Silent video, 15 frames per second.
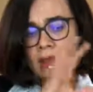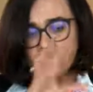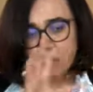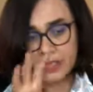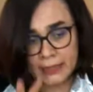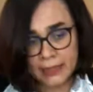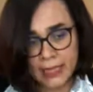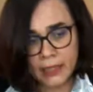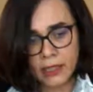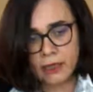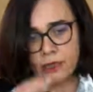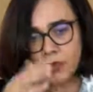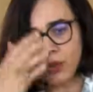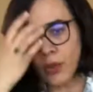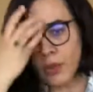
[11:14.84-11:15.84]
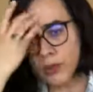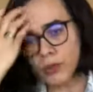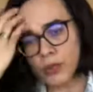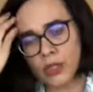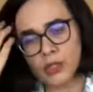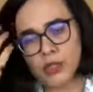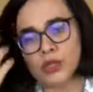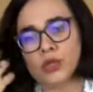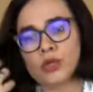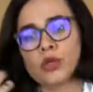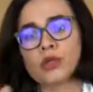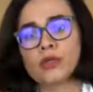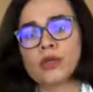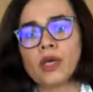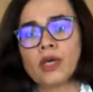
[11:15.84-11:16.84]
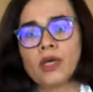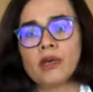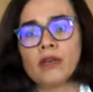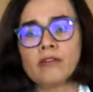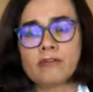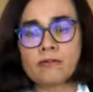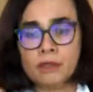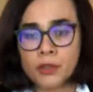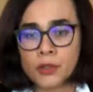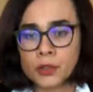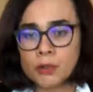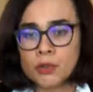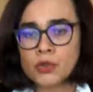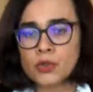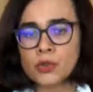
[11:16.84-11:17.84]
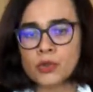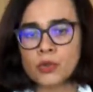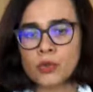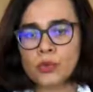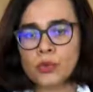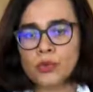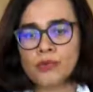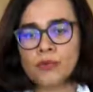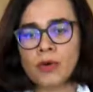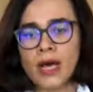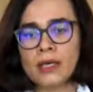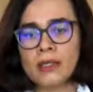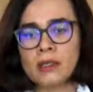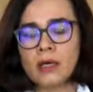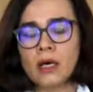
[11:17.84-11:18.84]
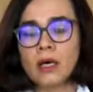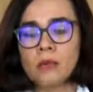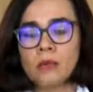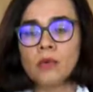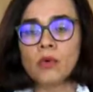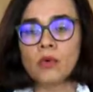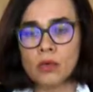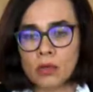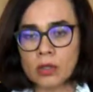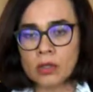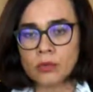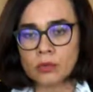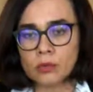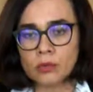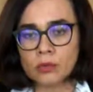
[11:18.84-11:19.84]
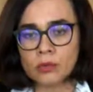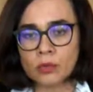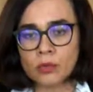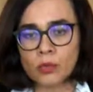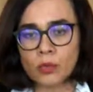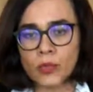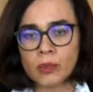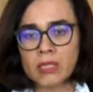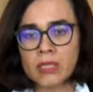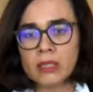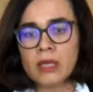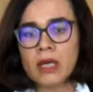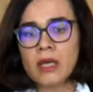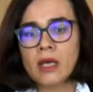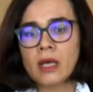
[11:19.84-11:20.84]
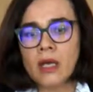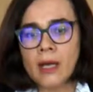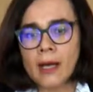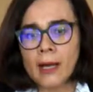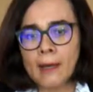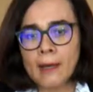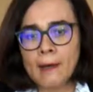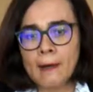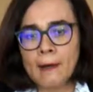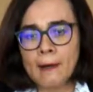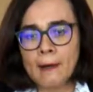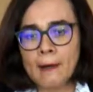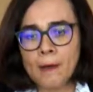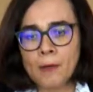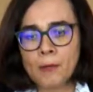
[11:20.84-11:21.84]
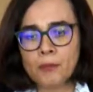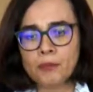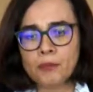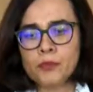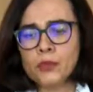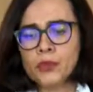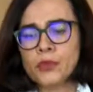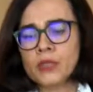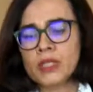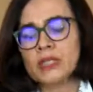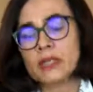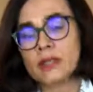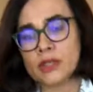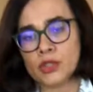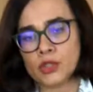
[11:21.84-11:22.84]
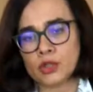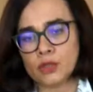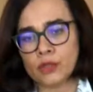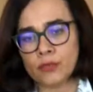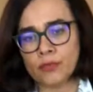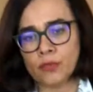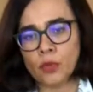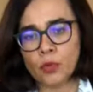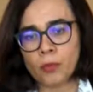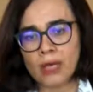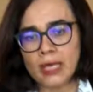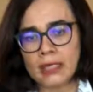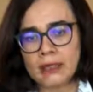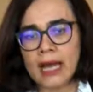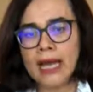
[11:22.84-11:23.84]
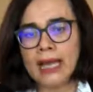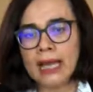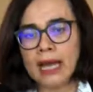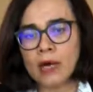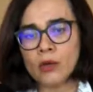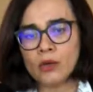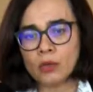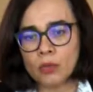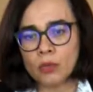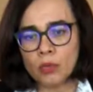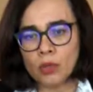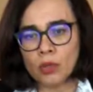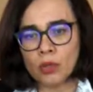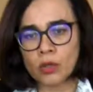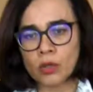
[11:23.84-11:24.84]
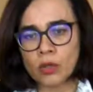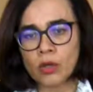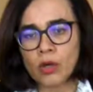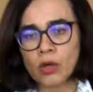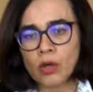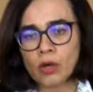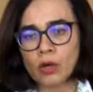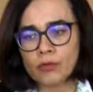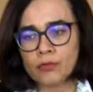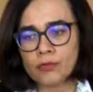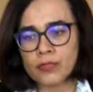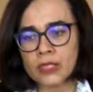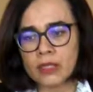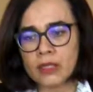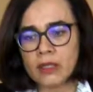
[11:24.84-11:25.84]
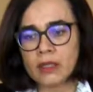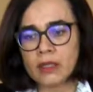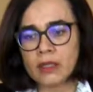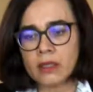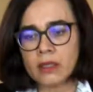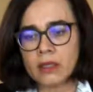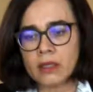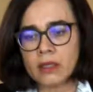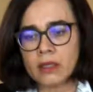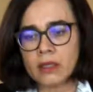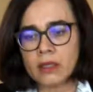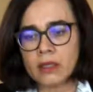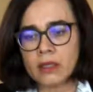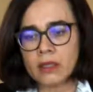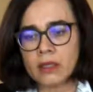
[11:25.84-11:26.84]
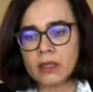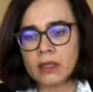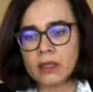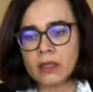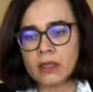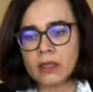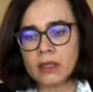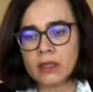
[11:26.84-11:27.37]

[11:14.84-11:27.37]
But then if you go to the short films, you find more women. Do you think that the short format allowed more of the possibility